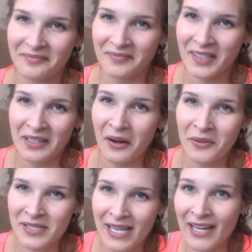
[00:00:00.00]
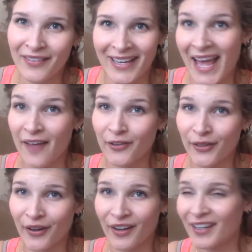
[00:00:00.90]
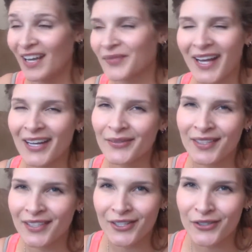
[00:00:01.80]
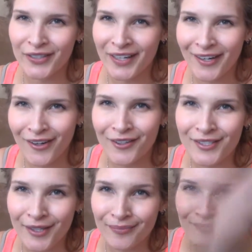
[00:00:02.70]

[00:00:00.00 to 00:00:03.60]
you know, it's kind of like the afterthought. I don't think that's a regret at all. So,